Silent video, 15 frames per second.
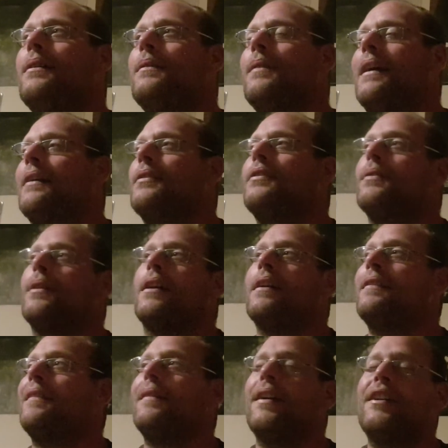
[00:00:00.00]
what else I,
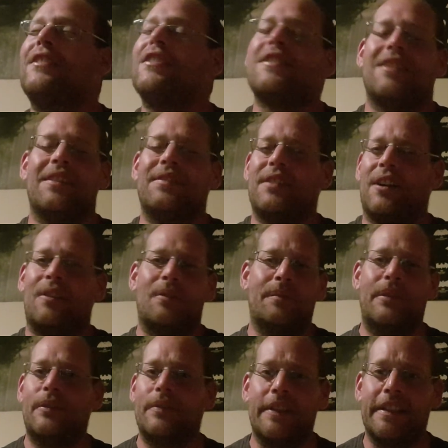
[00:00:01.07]
I just love the whole
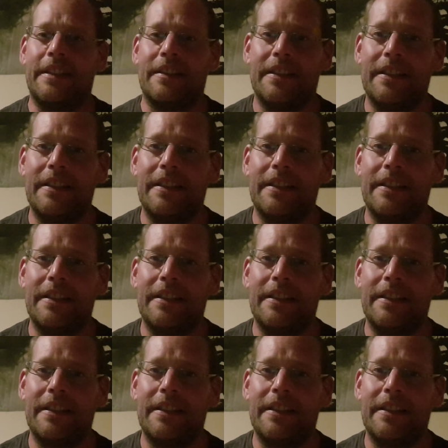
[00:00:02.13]
movie.